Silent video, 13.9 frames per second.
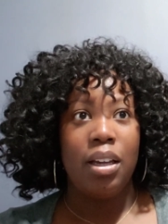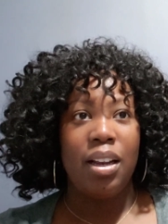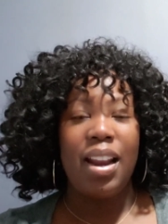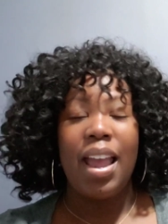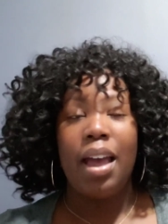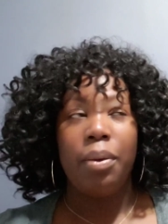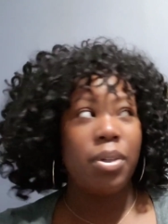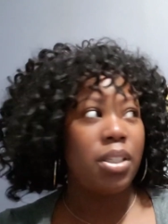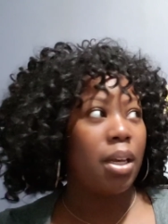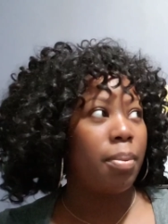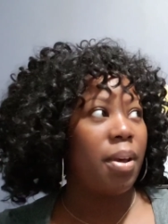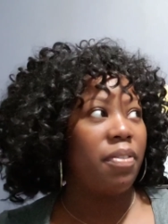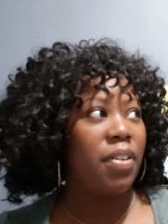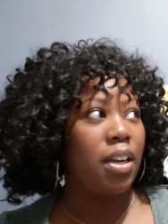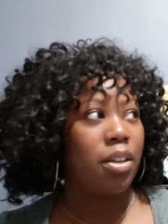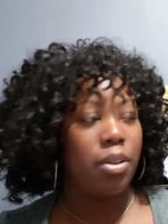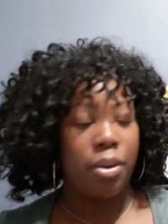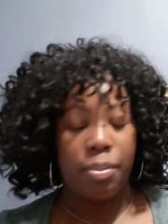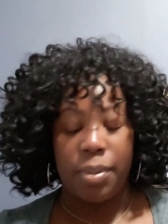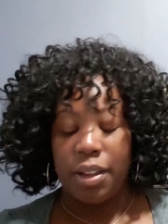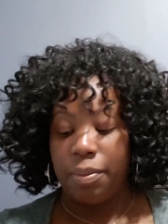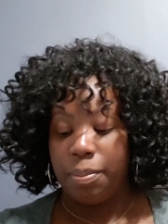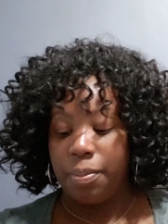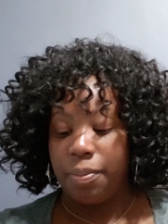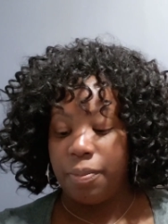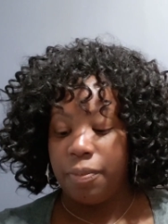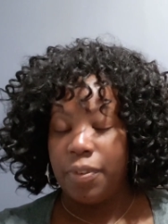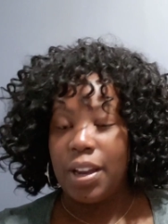Now we'll talk about Fenty during my
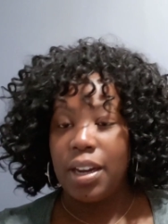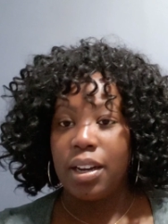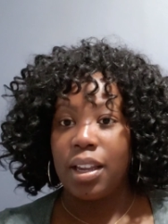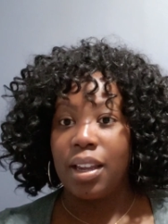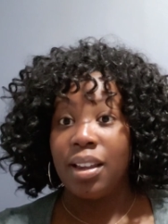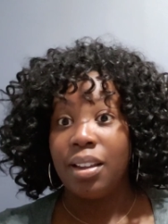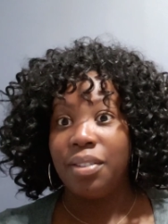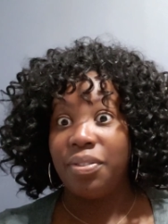Fenty